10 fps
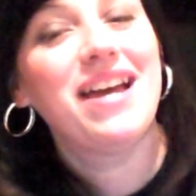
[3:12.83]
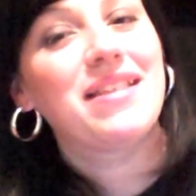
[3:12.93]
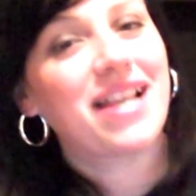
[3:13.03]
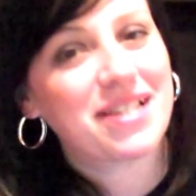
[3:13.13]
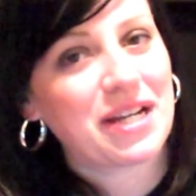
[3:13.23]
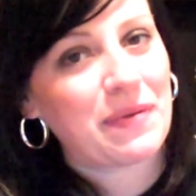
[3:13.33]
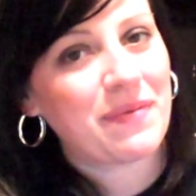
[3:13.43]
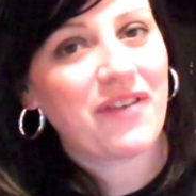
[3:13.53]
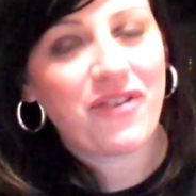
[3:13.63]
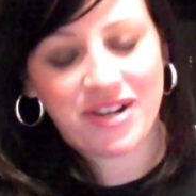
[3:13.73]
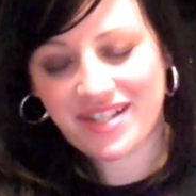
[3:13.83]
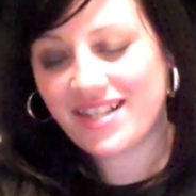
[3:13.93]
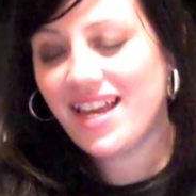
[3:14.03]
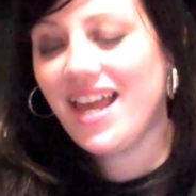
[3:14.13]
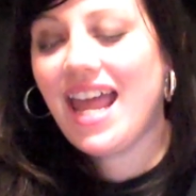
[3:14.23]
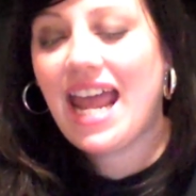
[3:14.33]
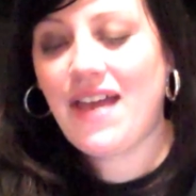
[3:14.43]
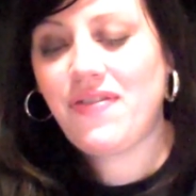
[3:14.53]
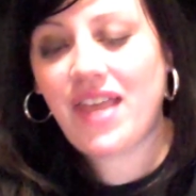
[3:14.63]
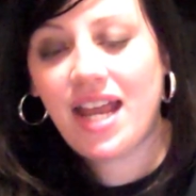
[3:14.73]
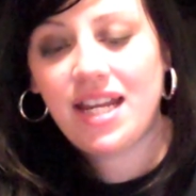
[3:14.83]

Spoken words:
That's going to be my first. And then,